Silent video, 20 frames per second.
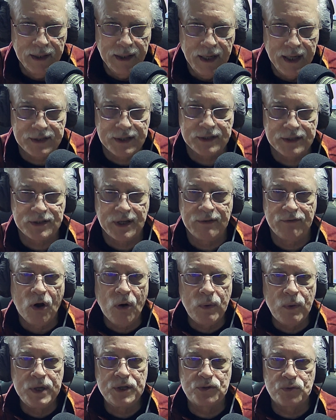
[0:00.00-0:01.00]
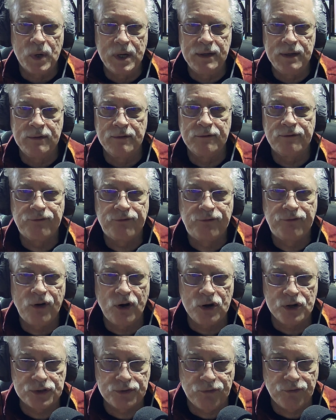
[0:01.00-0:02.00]
He says, I've always written
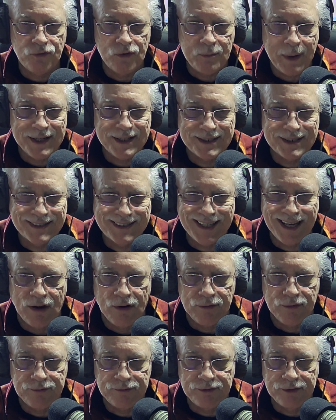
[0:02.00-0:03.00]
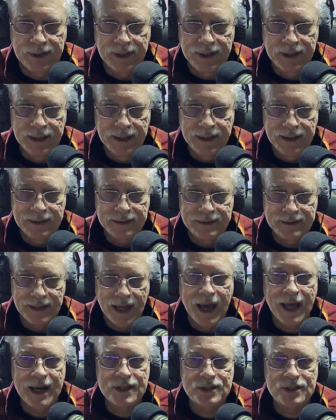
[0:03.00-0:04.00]
first for myself,
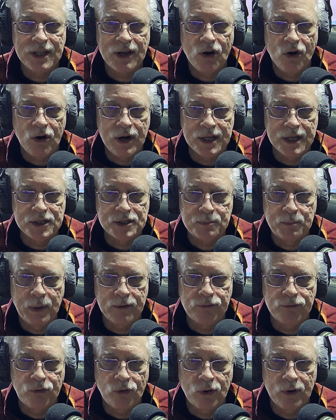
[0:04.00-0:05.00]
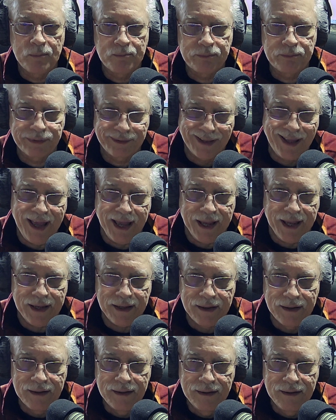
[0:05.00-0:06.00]
not as an artist, but for play,
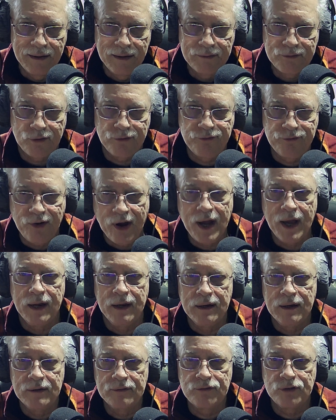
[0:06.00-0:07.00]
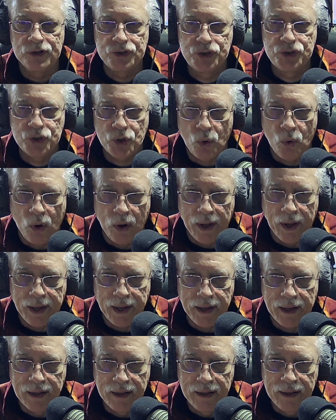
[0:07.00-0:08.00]
for fun, for joy,
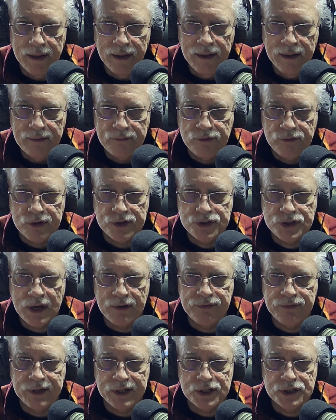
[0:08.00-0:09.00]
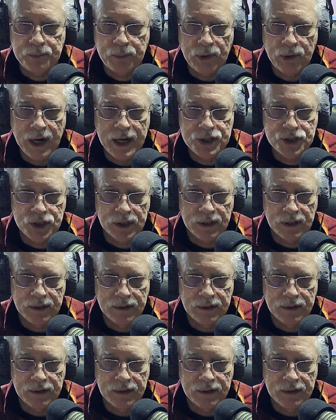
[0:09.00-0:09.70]
for self-expression,